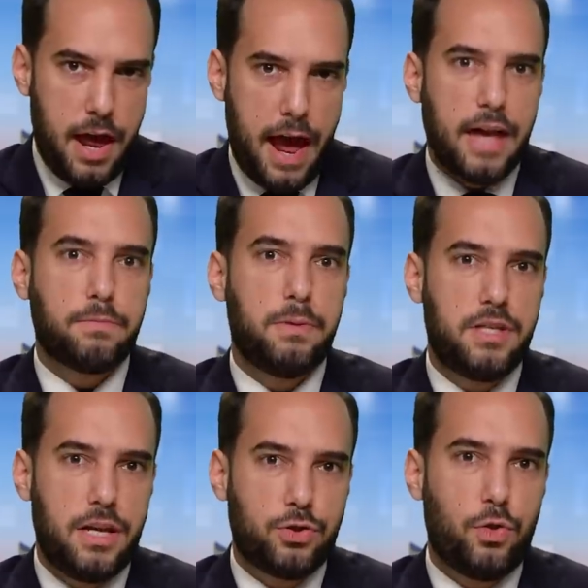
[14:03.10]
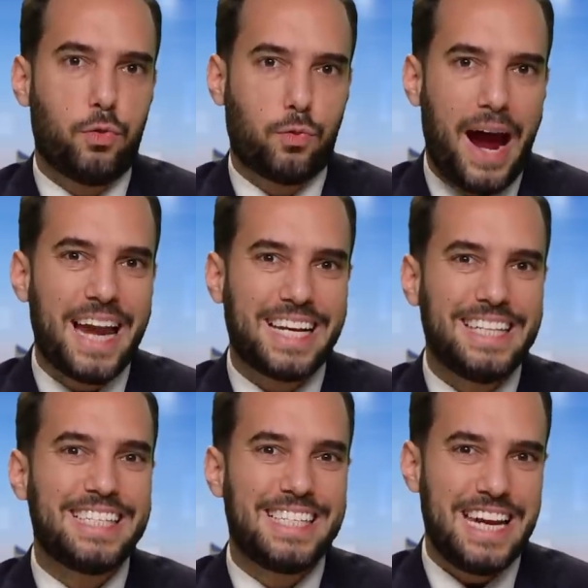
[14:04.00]
as potential
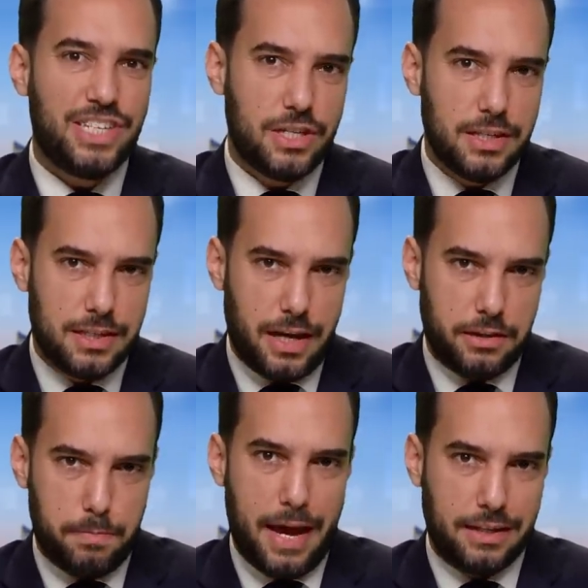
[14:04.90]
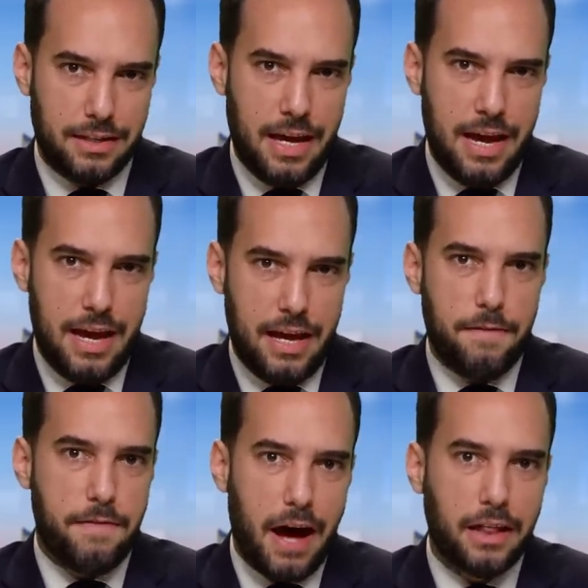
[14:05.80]
radicalization suspects in a
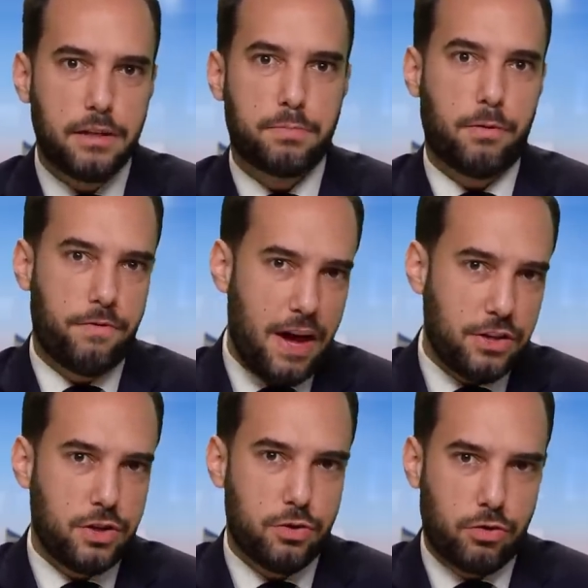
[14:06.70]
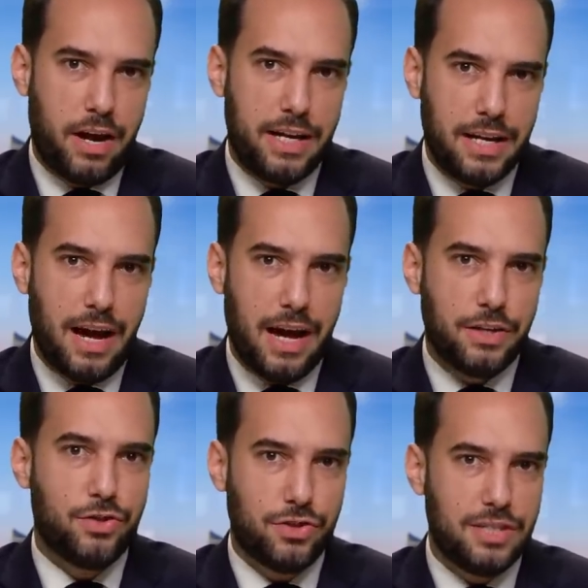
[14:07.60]
violence prevention training
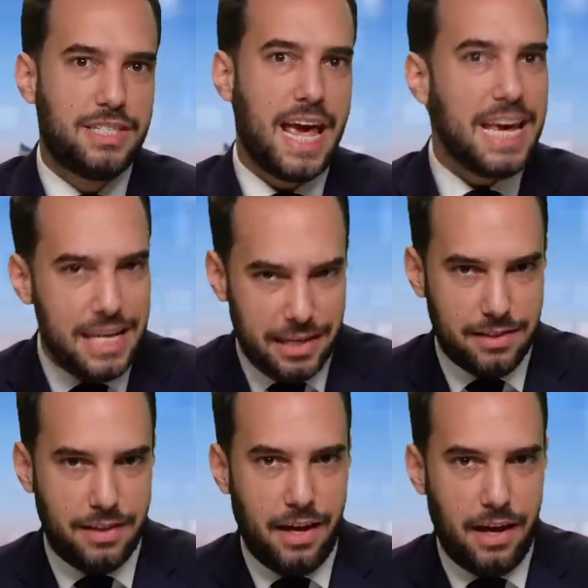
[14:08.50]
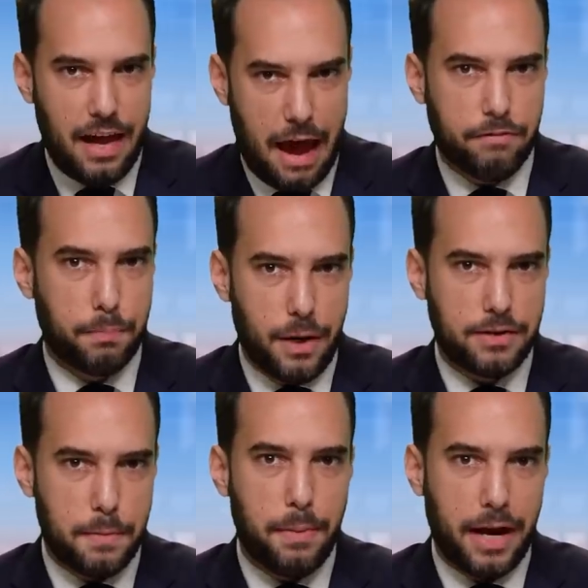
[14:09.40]
guide just days after
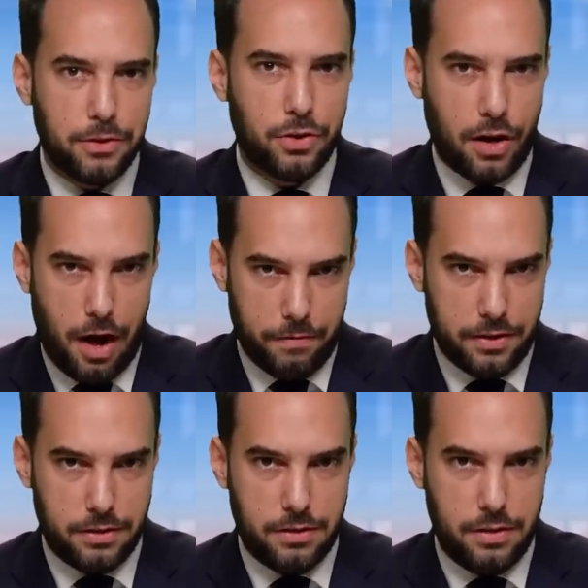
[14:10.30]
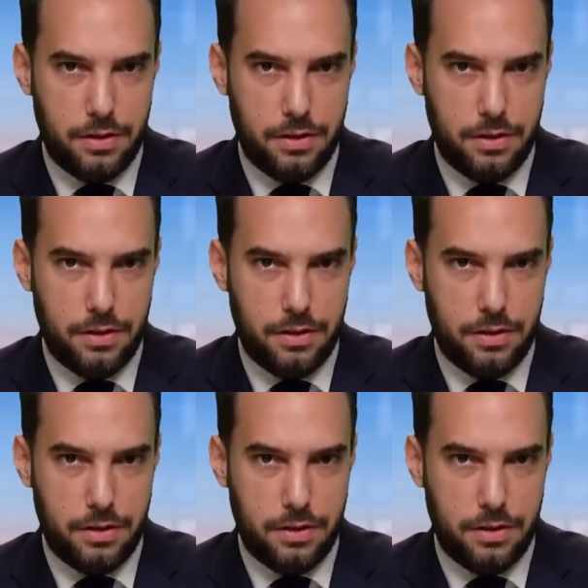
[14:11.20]
President Biden took office.